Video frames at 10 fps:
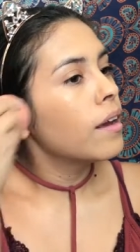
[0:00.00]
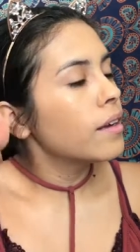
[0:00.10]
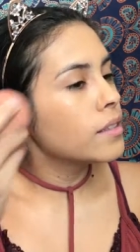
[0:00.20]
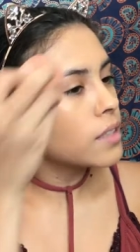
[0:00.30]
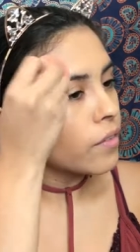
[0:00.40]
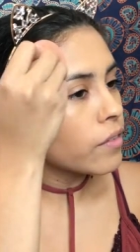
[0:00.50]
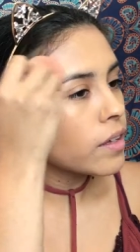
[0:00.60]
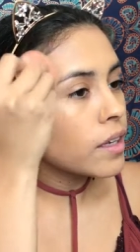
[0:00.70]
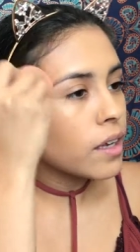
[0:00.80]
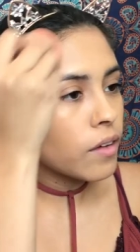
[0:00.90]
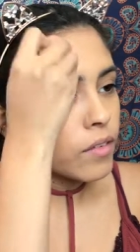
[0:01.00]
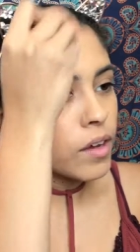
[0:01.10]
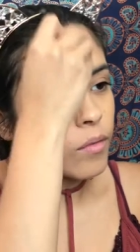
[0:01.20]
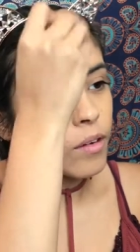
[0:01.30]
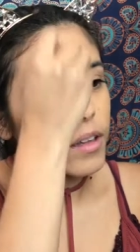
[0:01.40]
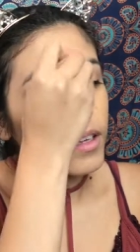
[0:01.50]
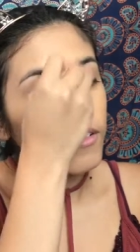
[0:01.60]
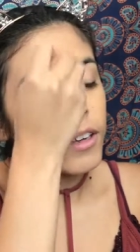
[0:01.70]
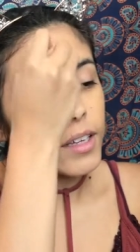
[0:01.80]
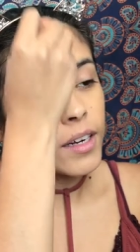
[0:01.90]
It's definitely giving really,
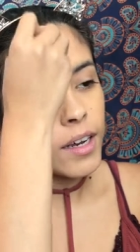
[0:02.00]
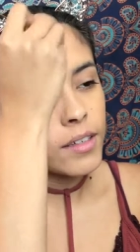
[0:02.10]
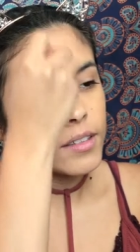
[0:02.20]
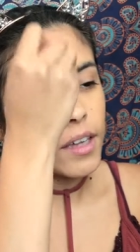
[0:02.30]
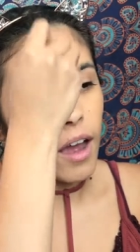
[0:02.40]
really nice